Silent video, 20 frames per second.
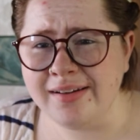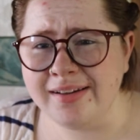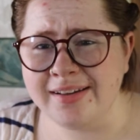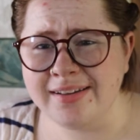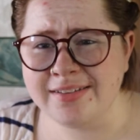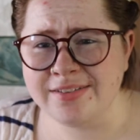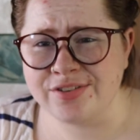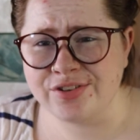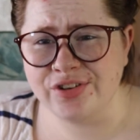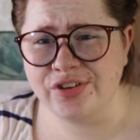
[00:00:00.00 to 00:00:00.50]

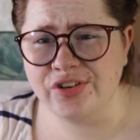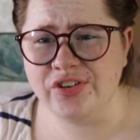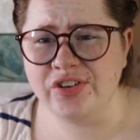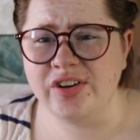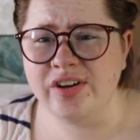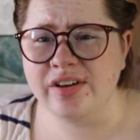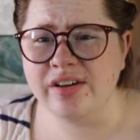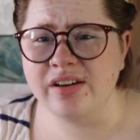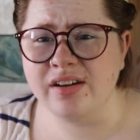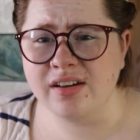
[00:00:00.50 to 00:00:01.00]
It's
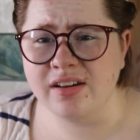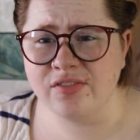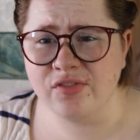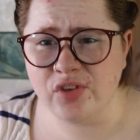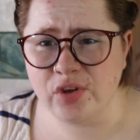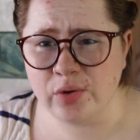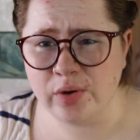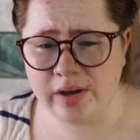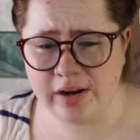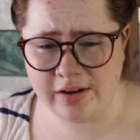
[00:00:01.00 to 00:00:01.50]
good if
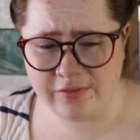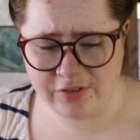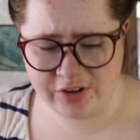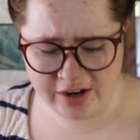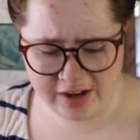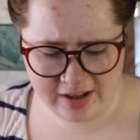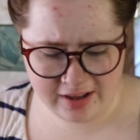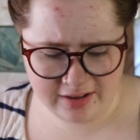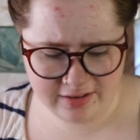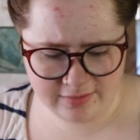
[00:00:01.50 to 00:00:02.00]
you could ever
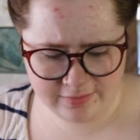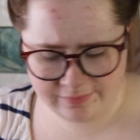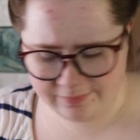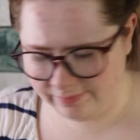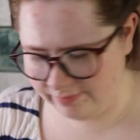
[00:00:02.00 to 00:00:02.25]
get